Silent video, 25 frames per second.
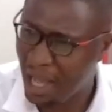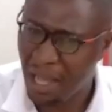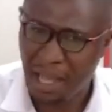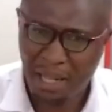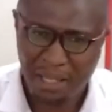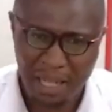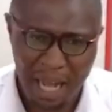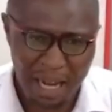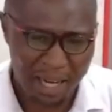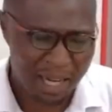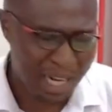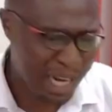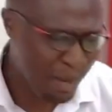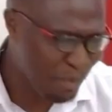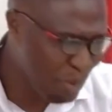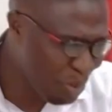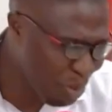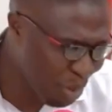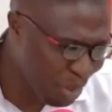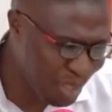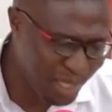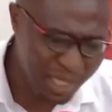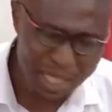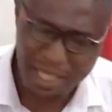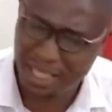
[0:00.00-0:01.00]
kakra bi no
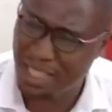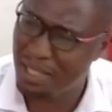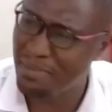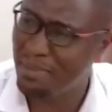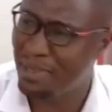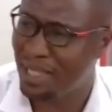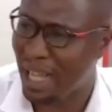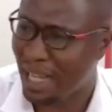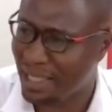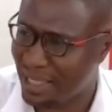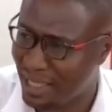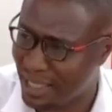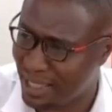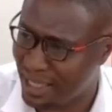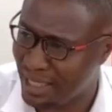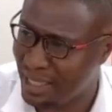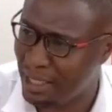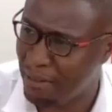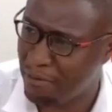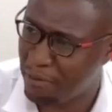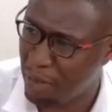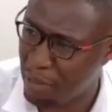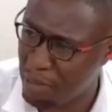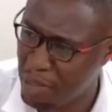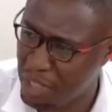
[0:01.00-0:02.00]
the team tactics ni
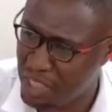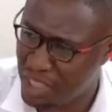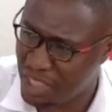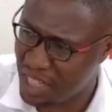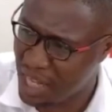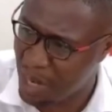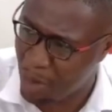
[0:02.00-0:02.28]
information na